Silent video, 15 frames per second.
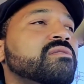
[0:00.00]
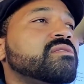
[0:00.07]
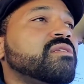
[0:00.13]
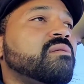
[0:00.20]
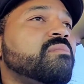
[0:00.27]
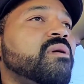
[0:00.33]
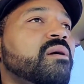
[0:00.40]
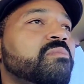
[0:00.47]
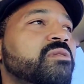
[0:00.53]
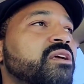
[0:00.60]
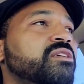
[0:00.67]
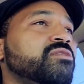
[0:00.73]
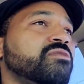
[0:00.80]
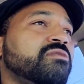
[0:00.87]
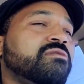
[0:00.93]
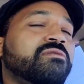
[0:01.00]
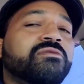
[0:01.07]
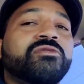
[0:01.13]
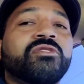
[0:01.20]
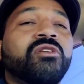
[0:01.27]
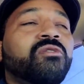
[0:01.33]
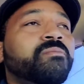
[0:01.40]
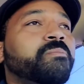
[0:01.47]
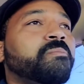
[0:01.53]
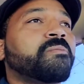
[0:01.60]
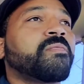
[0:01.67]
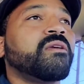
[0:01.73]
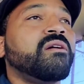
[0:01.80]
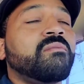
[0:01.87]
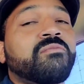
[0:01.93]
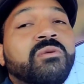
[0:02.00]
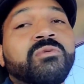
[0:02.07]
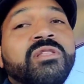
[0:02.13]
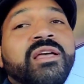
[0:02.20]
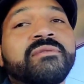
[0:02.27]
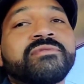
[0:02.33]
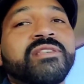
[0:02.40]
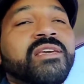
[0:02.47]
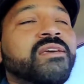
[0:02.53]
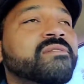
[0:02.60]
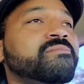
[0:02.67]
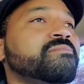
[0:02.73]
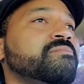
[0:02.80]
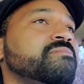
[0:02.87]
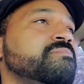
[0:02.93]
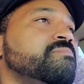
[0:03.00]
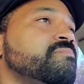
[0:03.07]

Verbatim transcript: I said, my pleasure. So mobile live scan